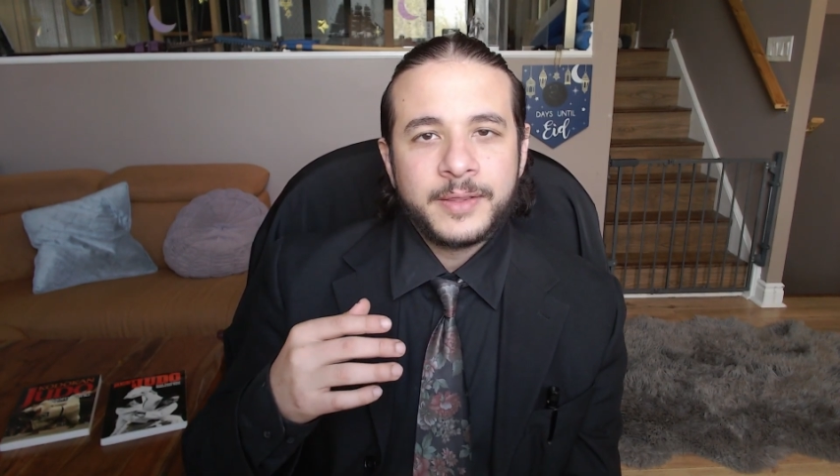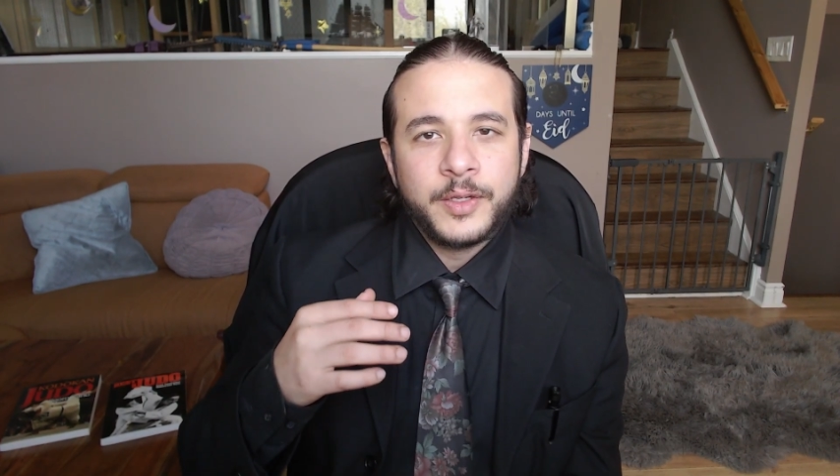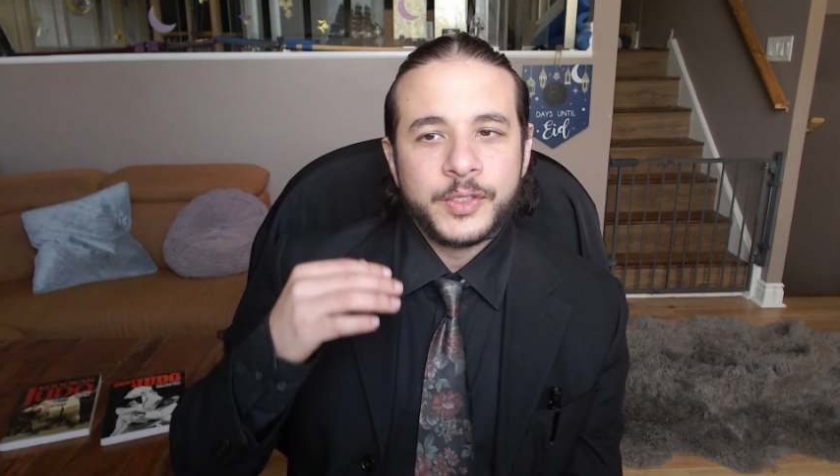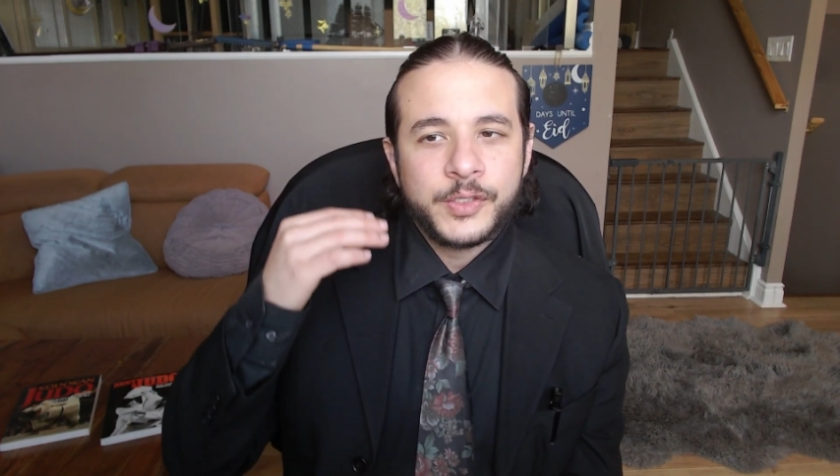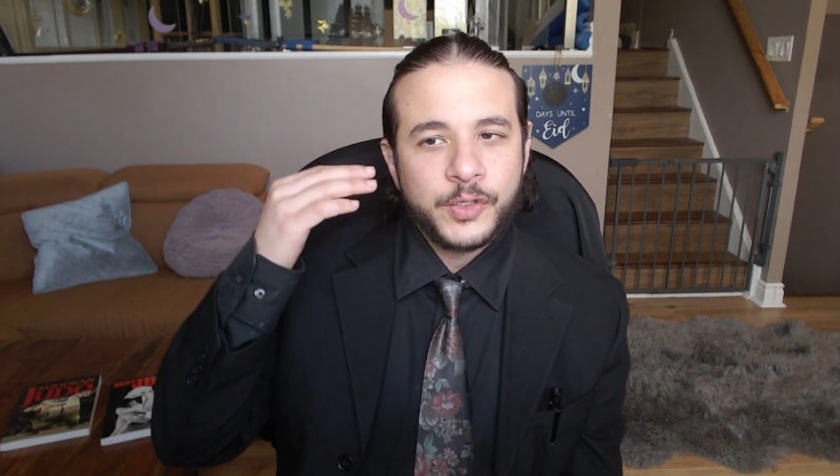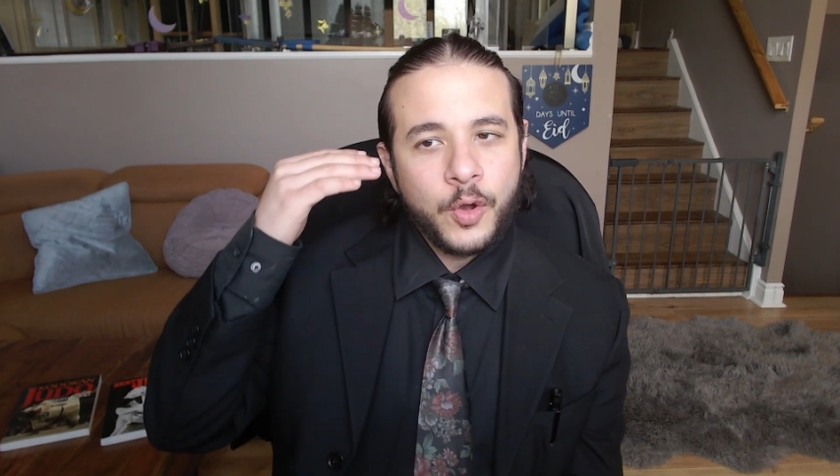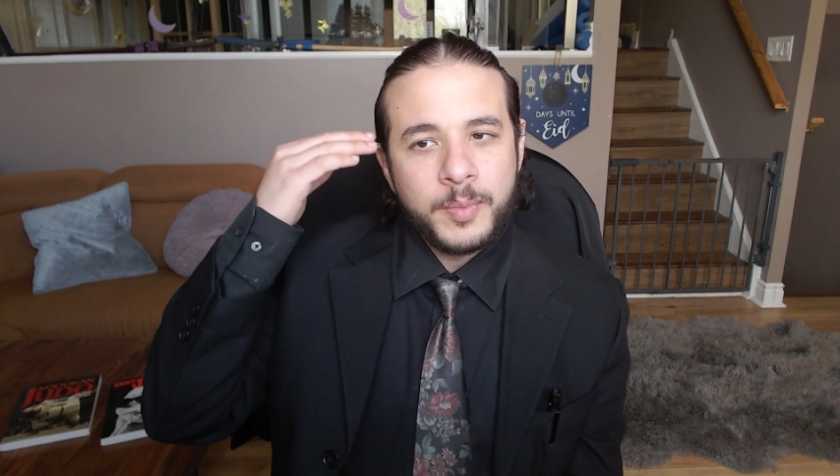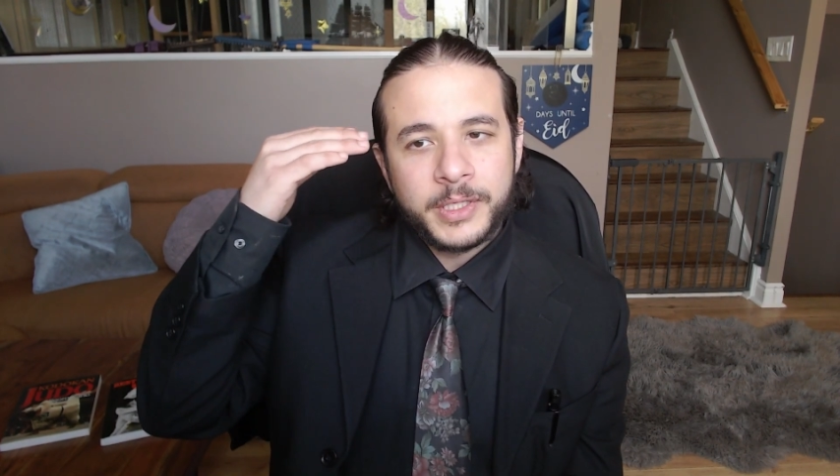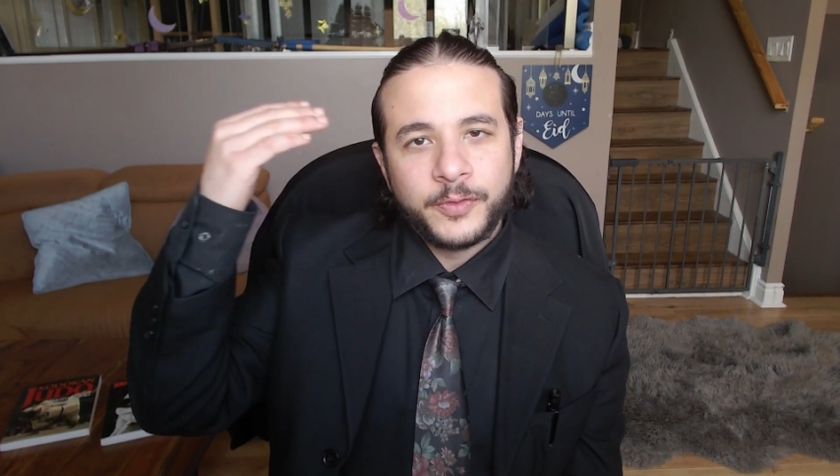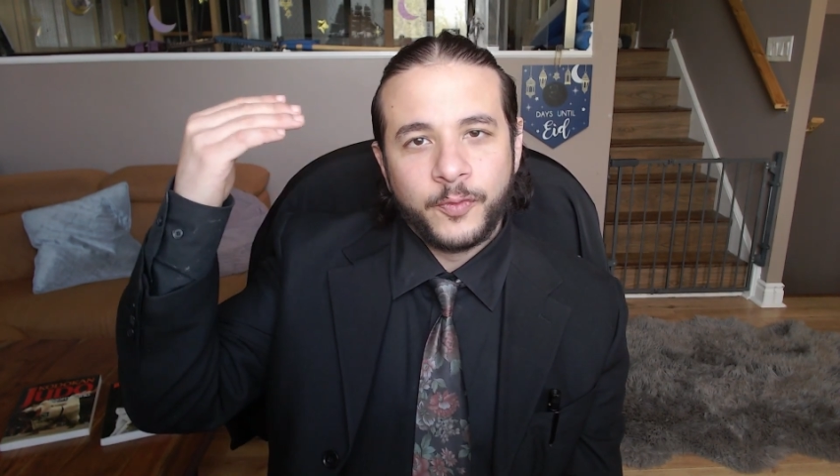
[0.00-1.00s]
There's so
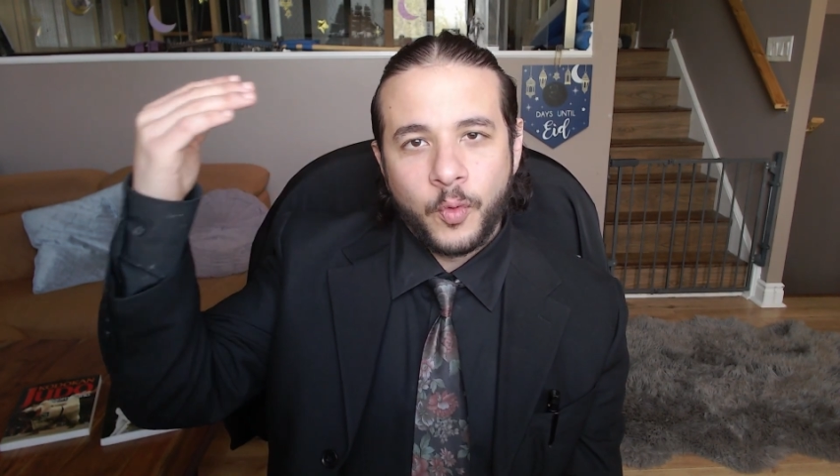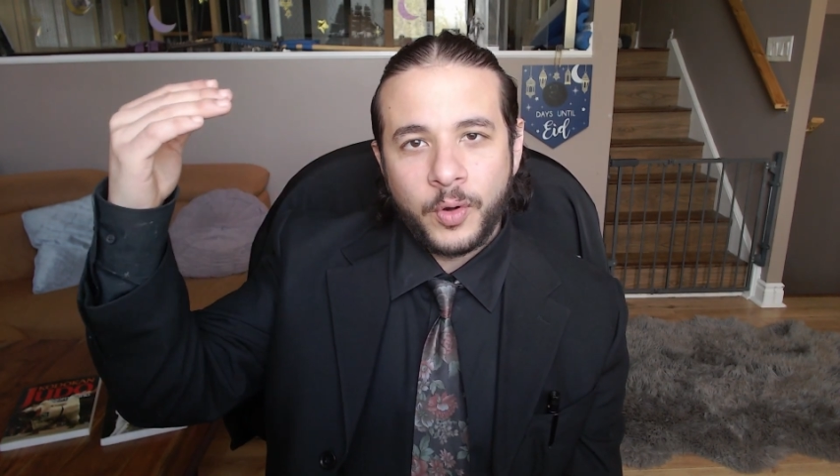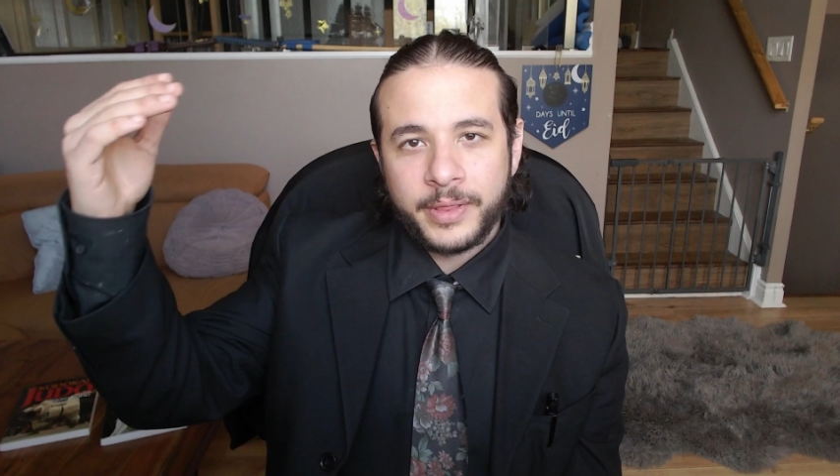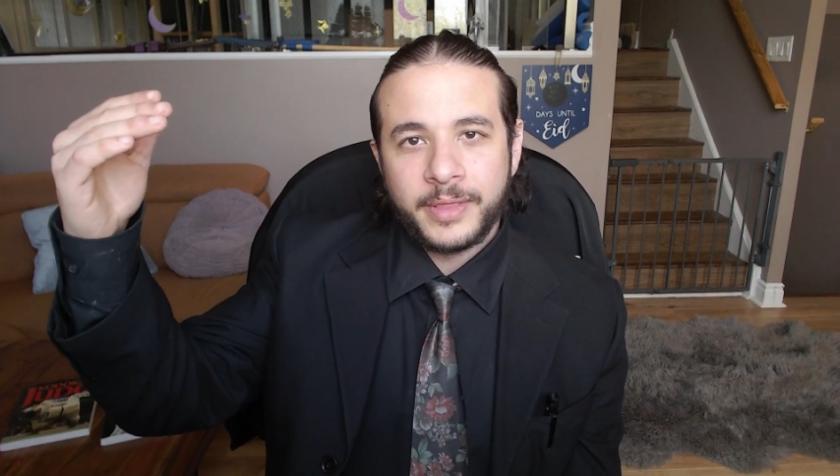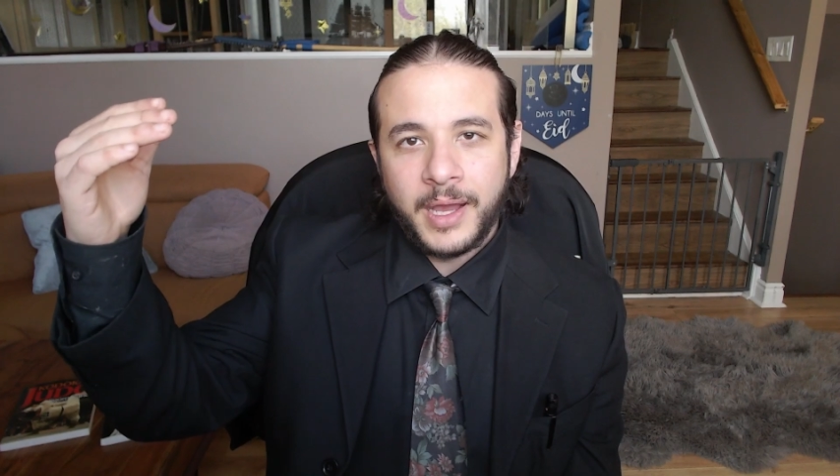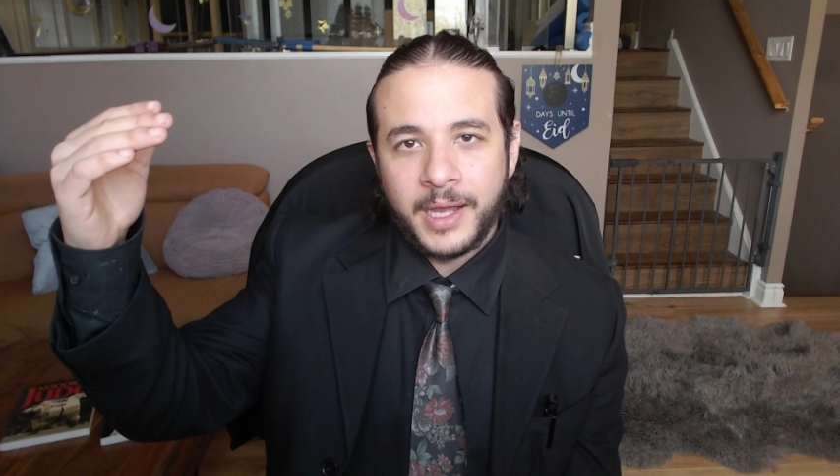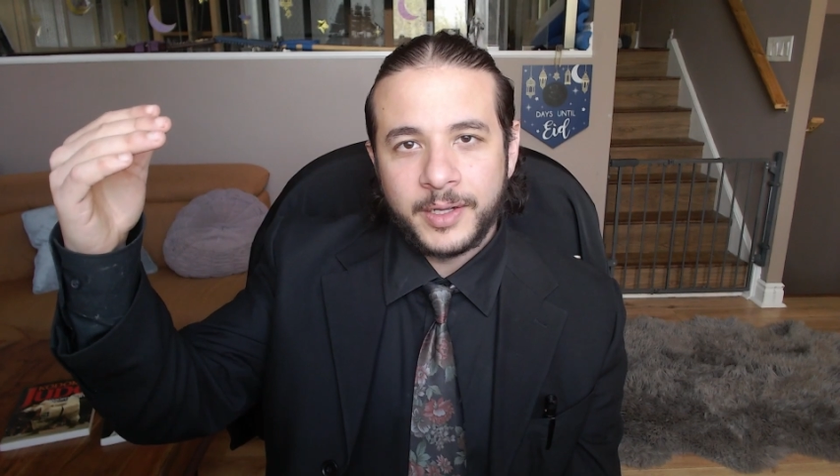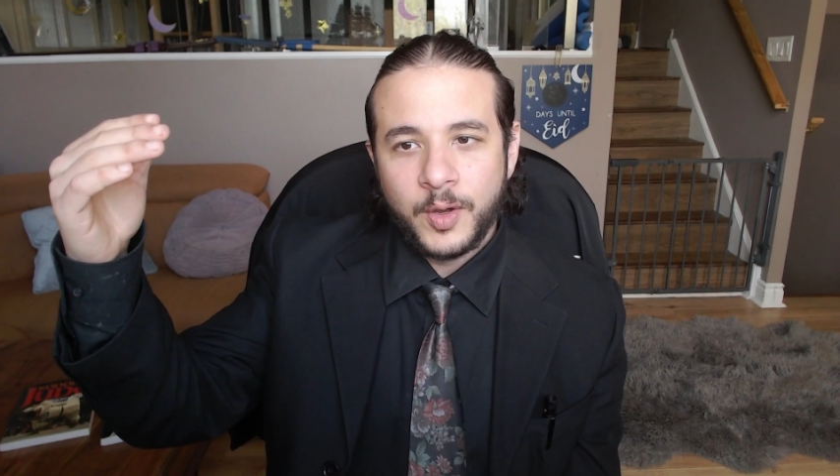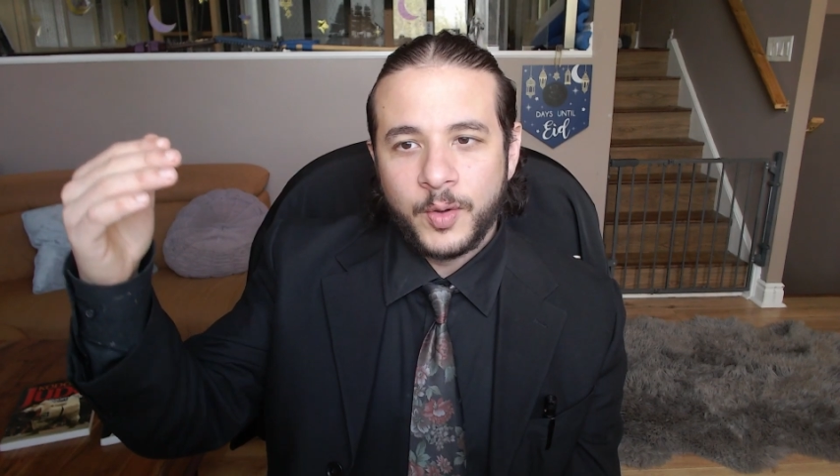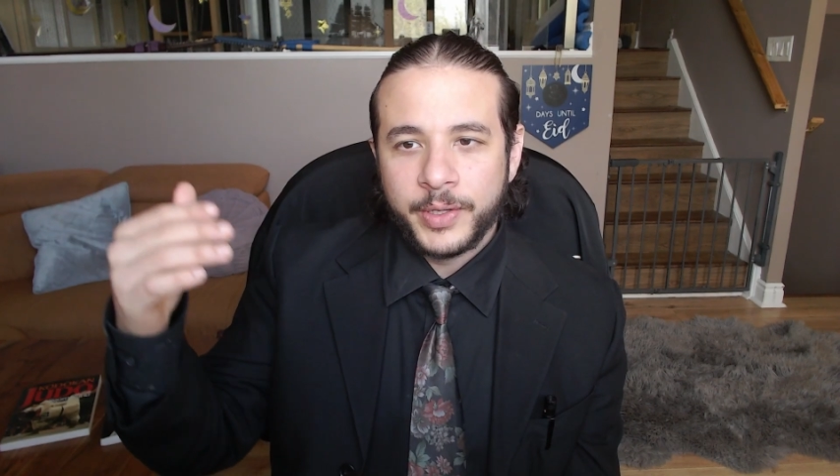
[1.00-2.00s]
much
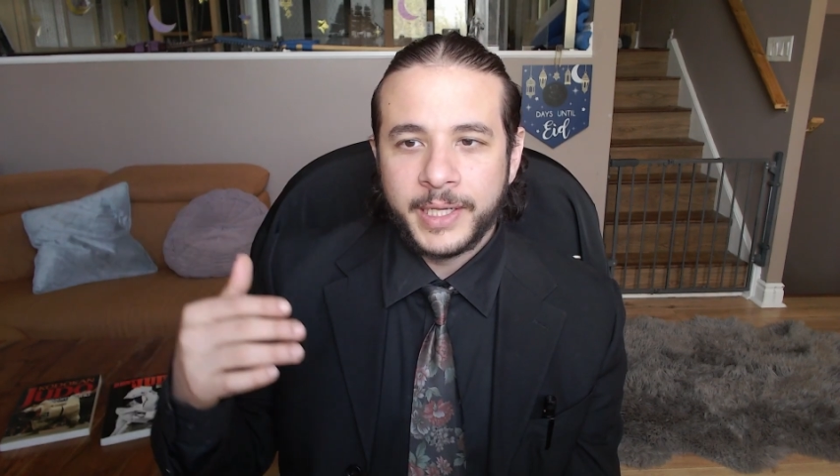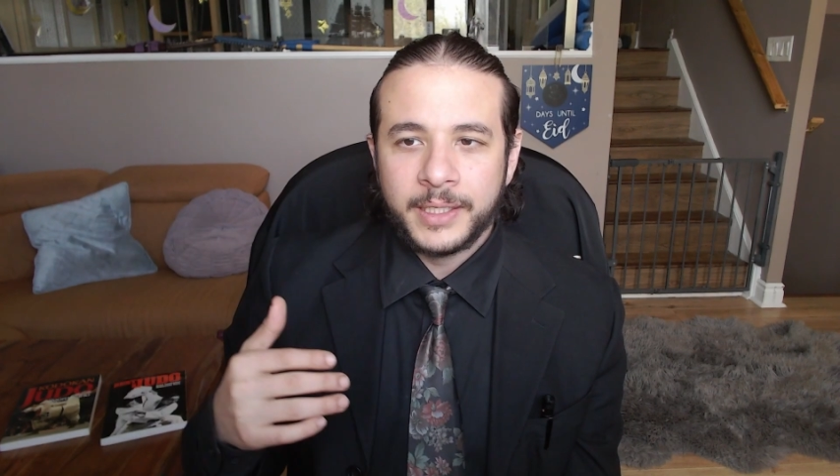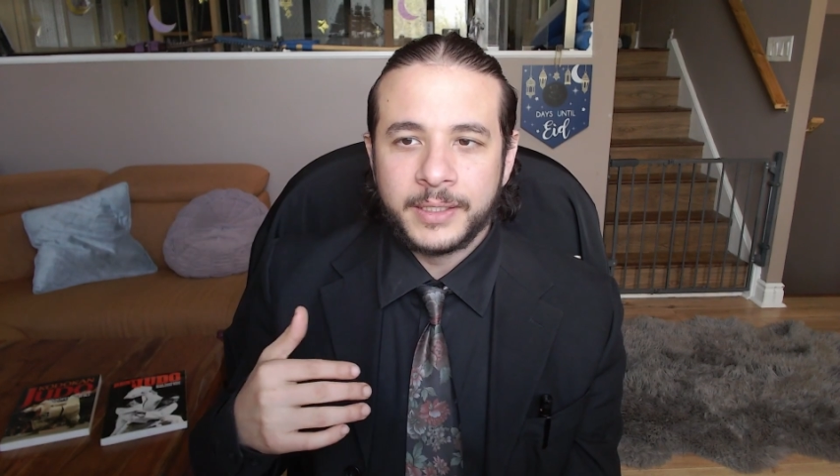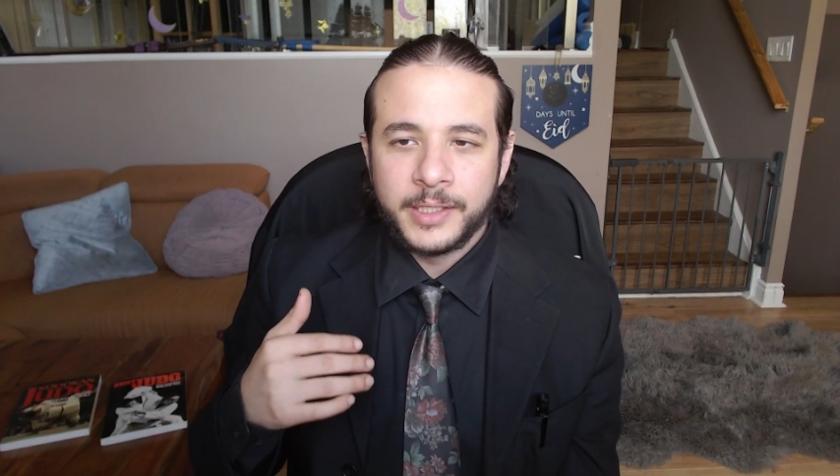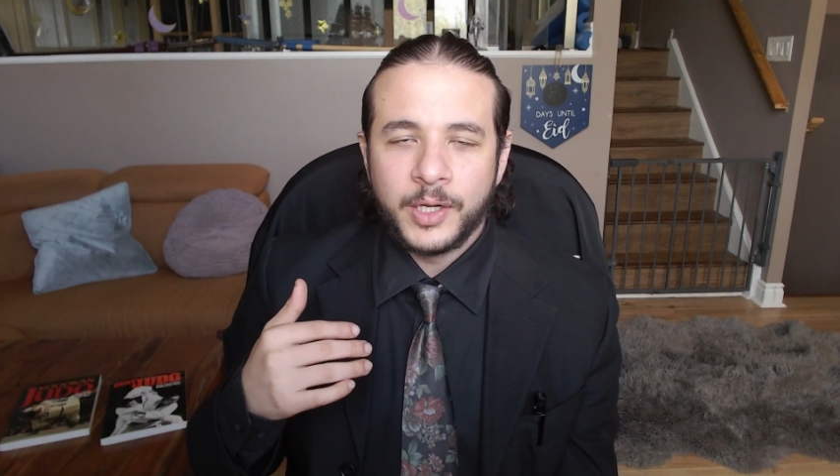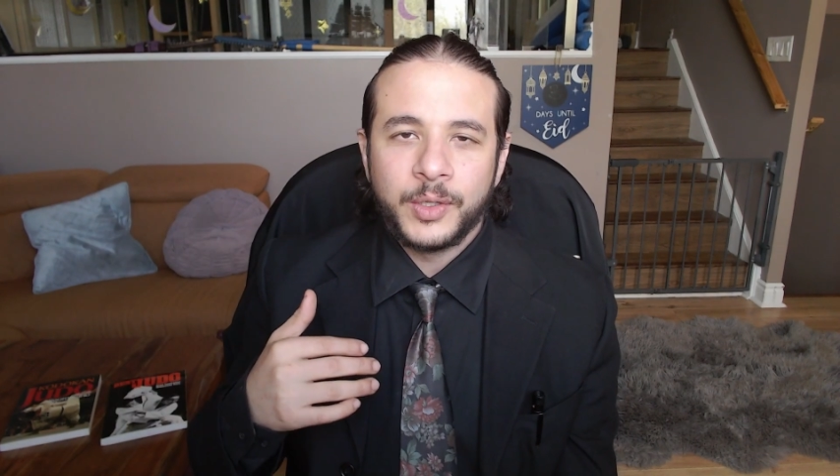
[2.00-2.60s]
forethought going in,